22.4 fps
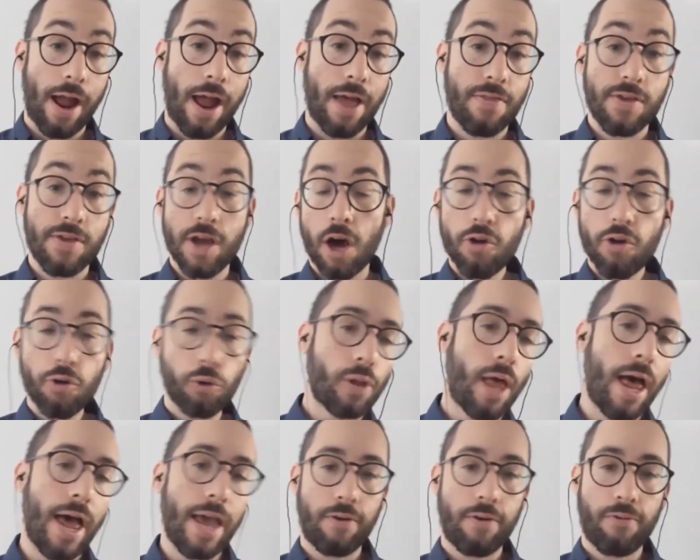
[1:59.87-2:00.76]
And the
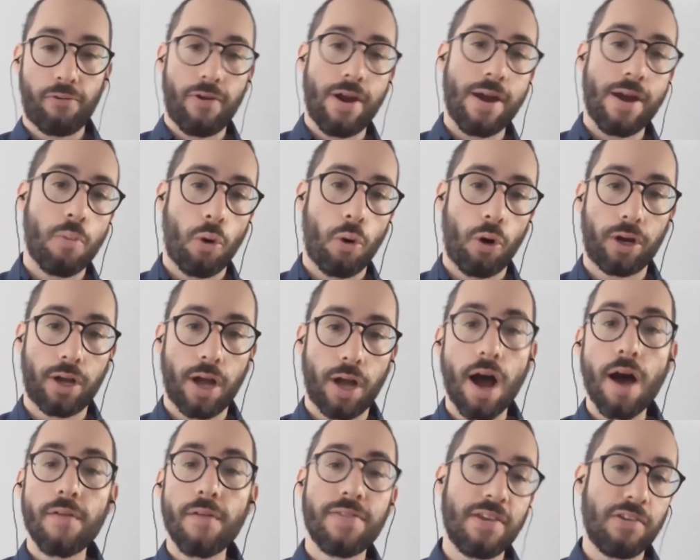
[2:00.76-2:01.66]
underlying framework
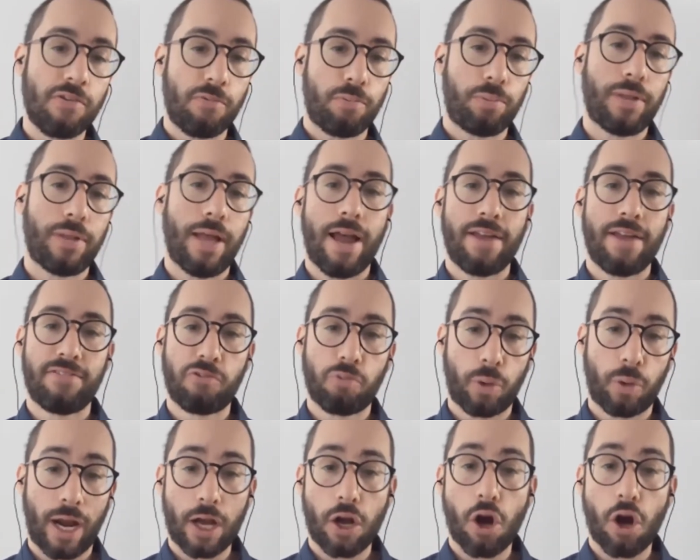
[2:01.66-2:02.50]
of these plans is what I